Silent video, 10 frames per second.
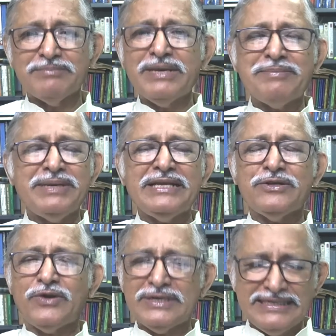Maybe
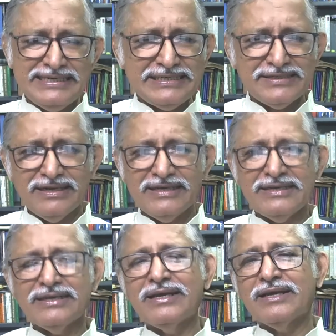not
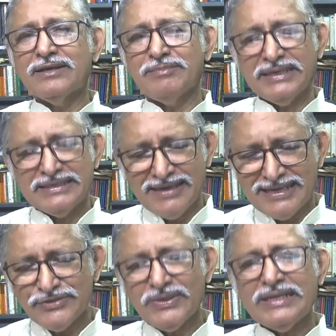initially, but
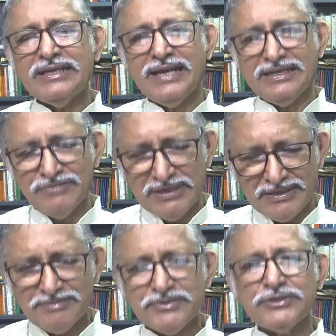gradually light will
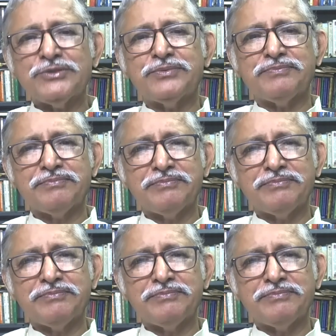come to you.